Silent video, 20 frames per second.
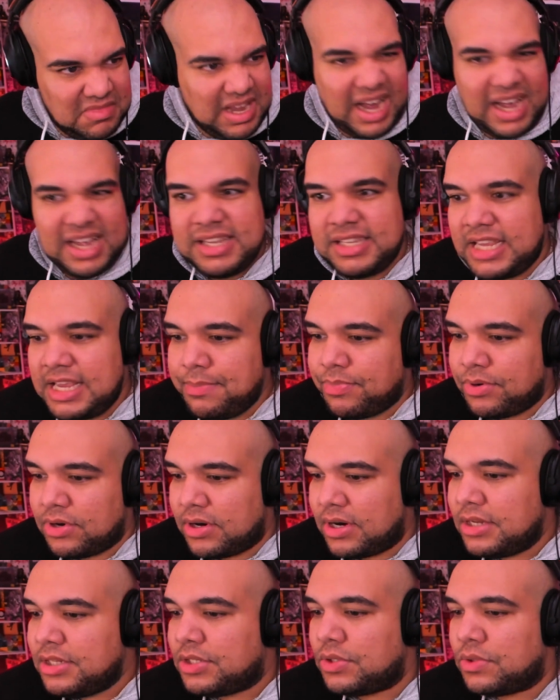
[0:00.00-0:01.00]
gotten
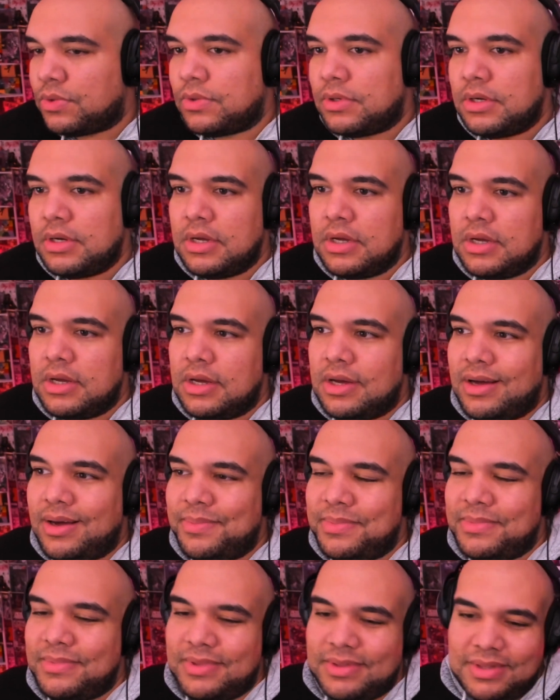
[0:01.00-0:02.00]
deeper into.
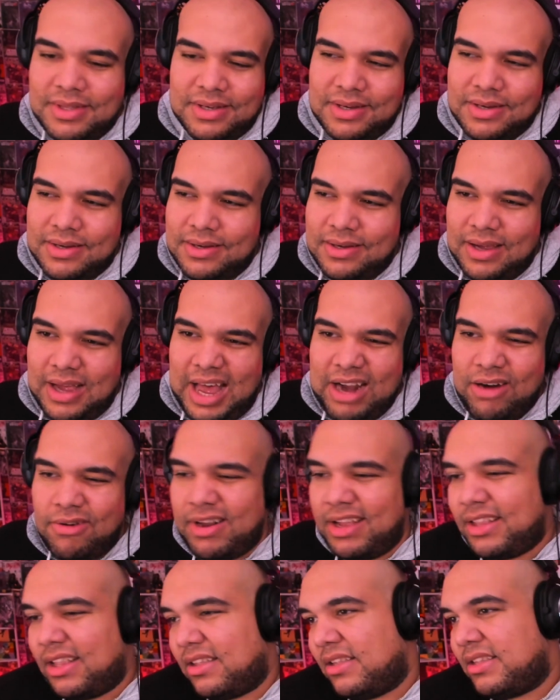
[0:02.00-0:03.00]
I don't
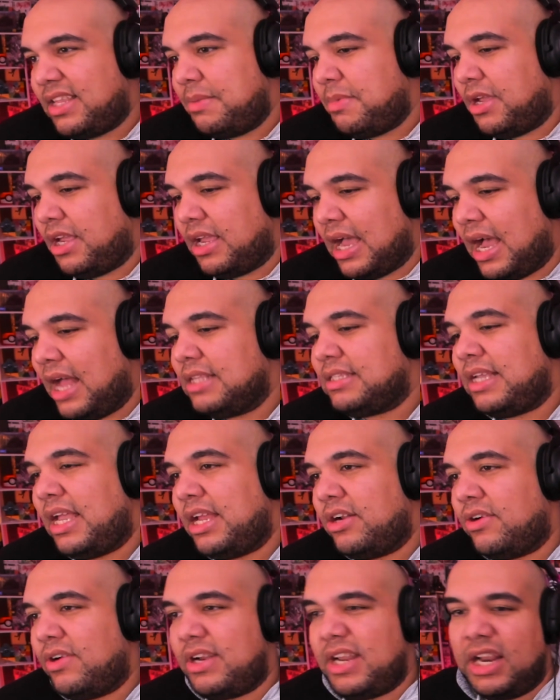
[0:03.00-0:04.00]
like that the demon got
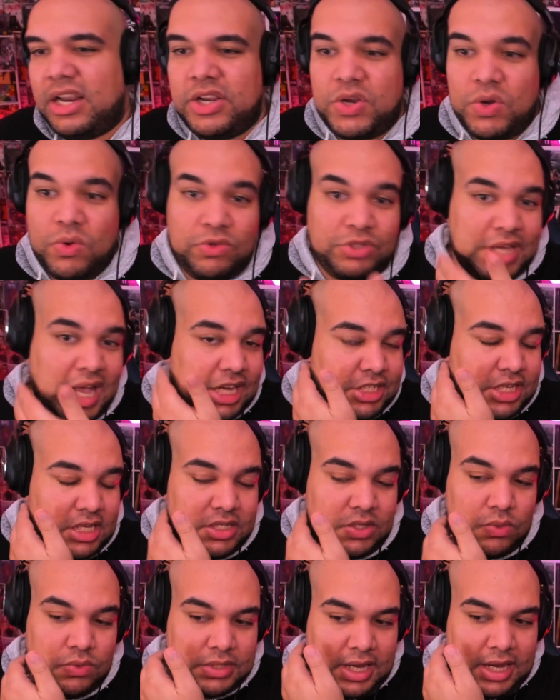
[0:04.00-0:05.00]
Xander and didn't do jack
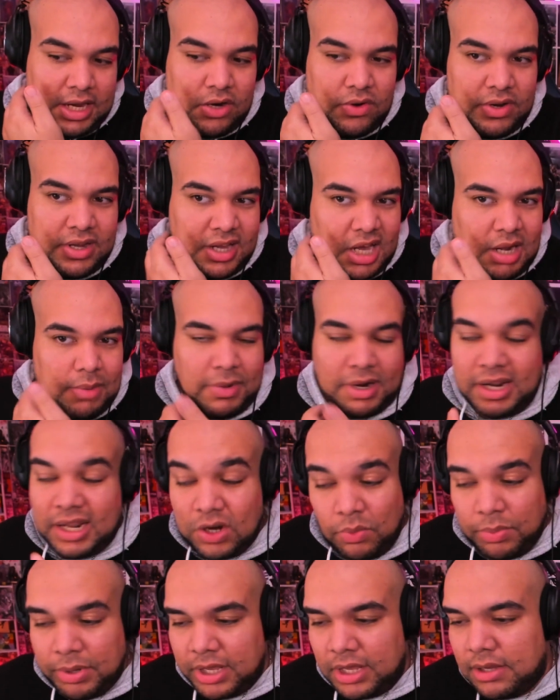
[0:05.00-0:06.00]
shit to Xander. He cut him a
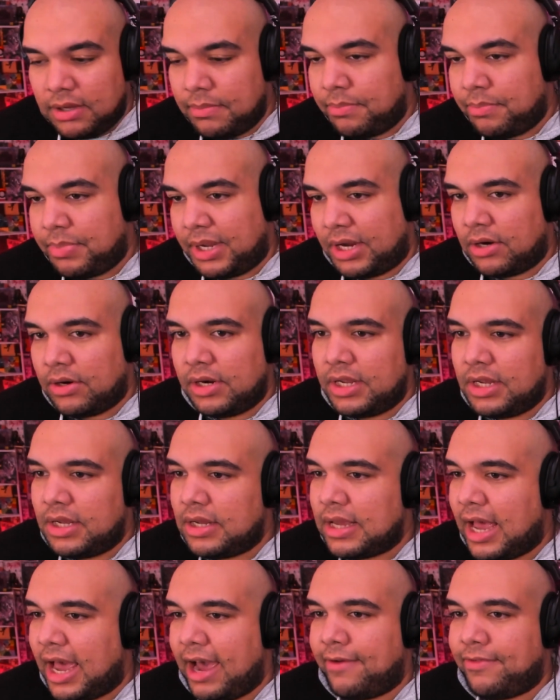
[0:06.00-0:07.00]
little bit
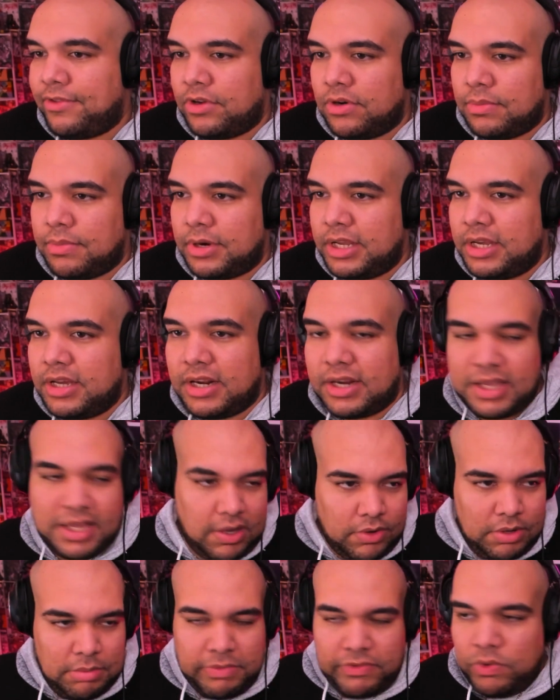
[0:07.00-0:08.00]
barely after, but he could have
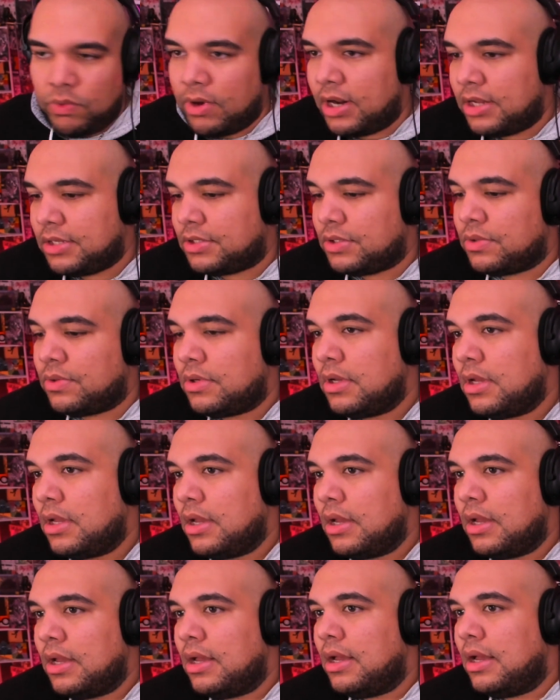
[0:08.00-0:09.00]
killed him if he wanted to.
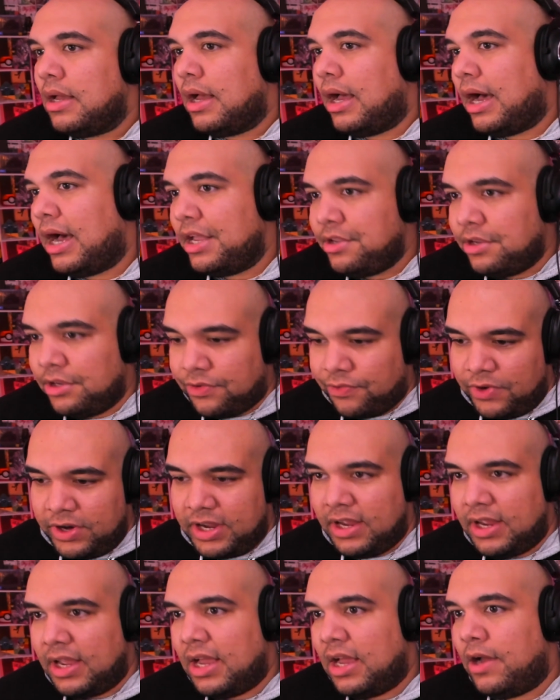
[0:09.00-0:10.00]
Anya's
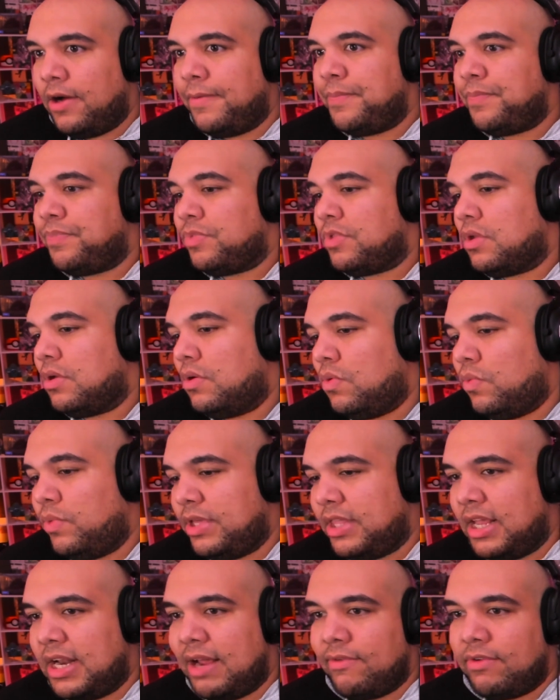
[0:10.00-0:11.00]
freaking out
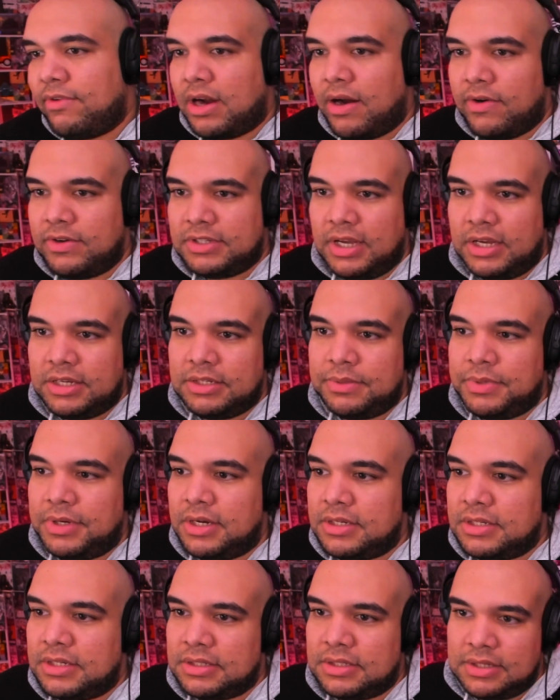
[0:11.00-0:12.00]
and have a conversation
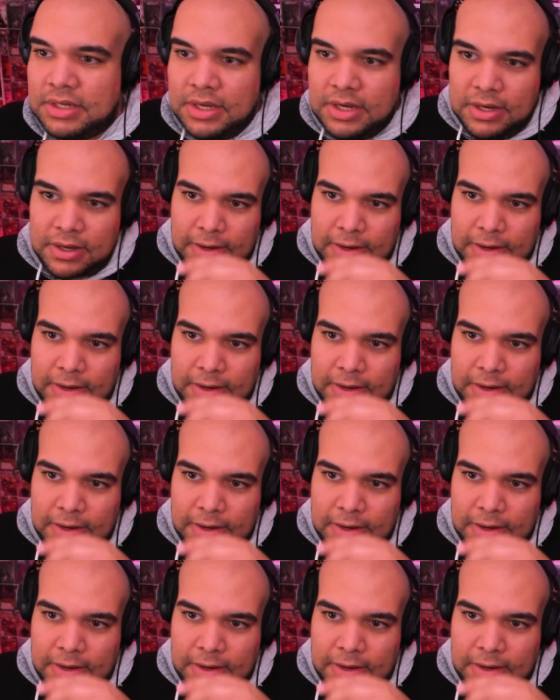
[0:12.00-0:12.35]
because